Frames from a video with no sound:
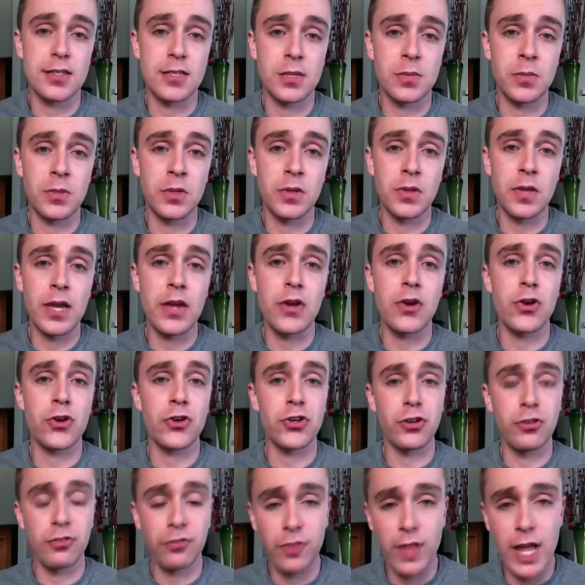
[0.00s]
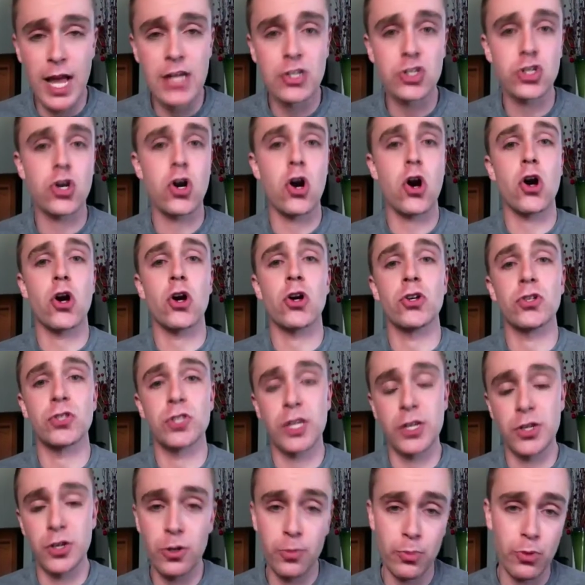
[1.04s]
simulator, your flashcards,
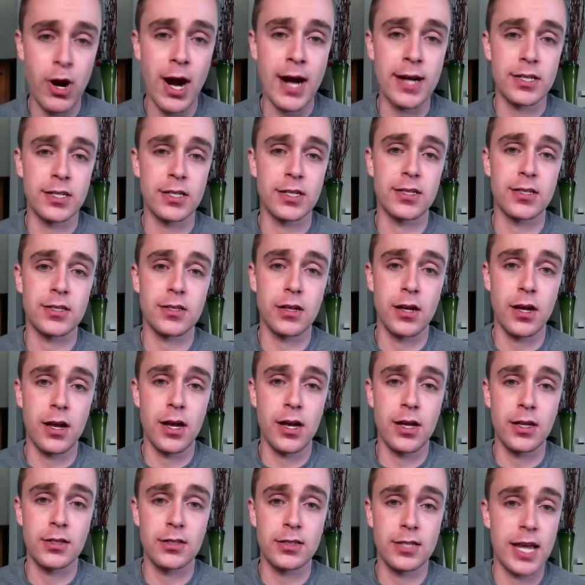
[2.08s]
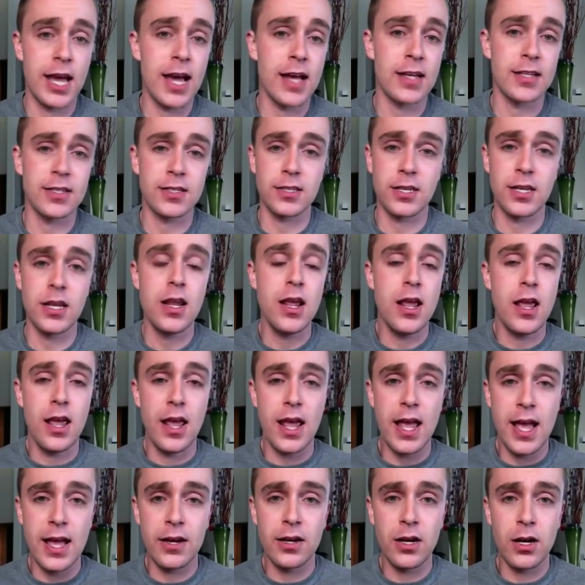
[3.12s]
and your practice tests,
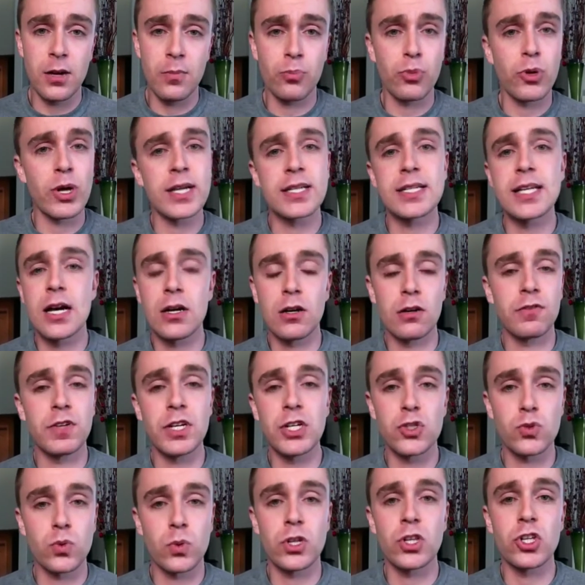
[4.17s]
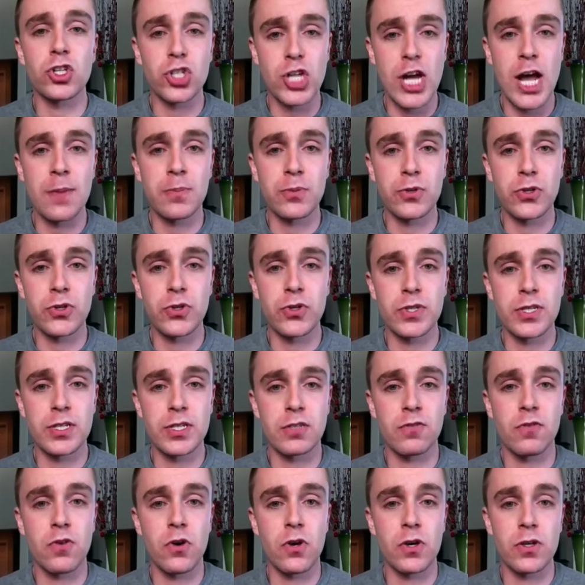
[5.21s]
and breakdown of each one of the chapters as
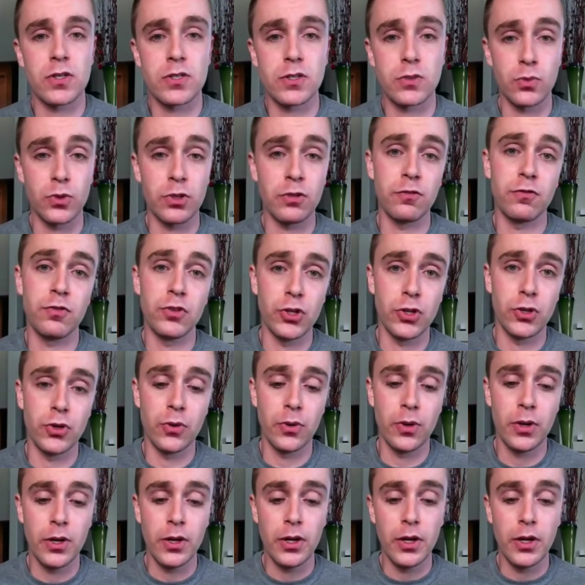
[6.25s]
far as a review.